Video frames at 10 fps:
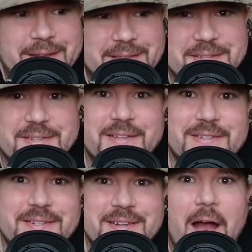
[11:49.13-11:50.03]
the
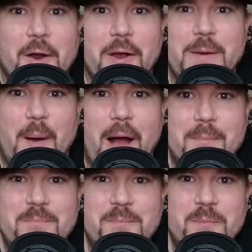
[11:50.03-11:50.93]
season, not great,
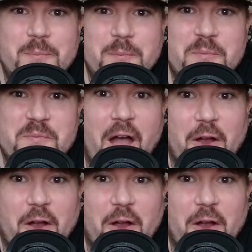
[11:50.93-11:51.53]
Bob. Not